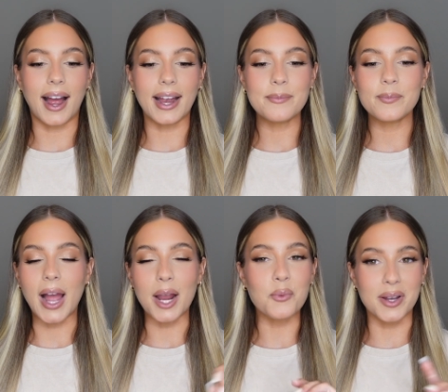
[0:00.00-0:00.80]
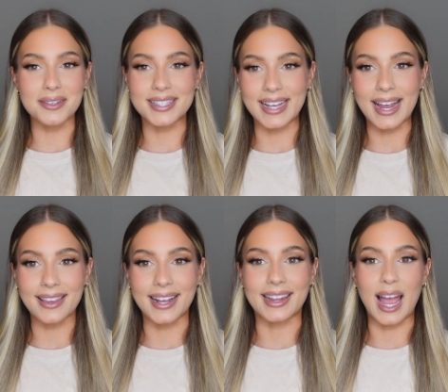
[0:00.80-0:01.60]
I'm, I will say
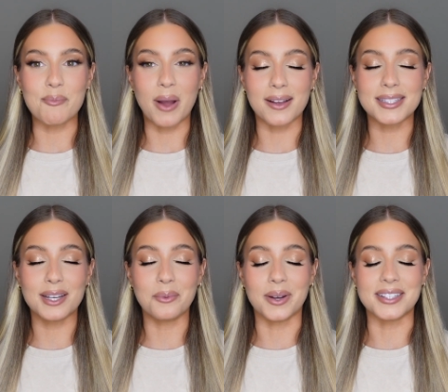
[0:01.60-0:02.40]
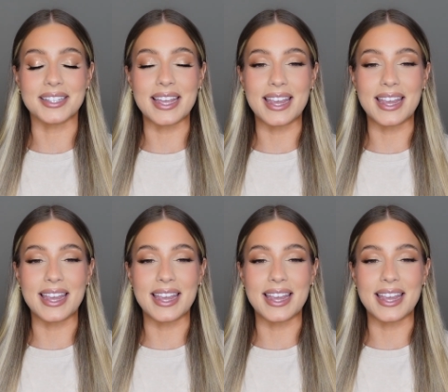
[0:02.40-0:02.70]
like that pasta was